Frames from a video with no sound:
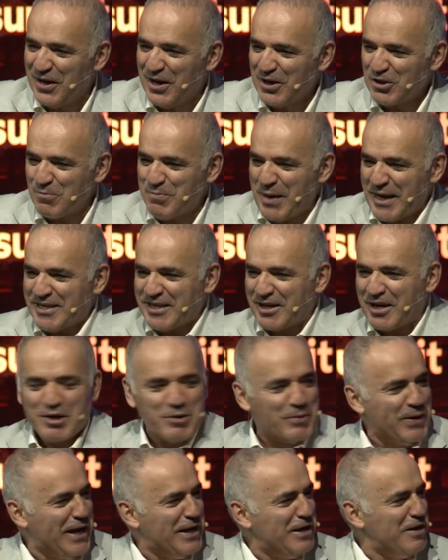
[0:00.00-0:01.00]
So basically
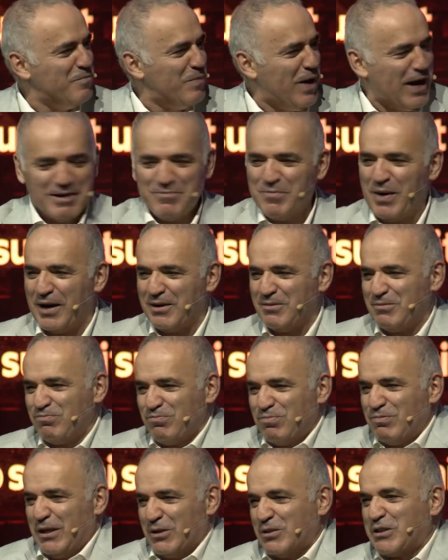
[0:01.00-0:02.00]
creating my
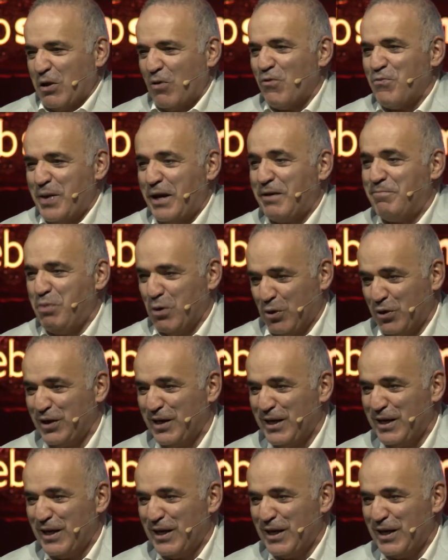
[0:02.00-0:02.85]
you know, self-made book.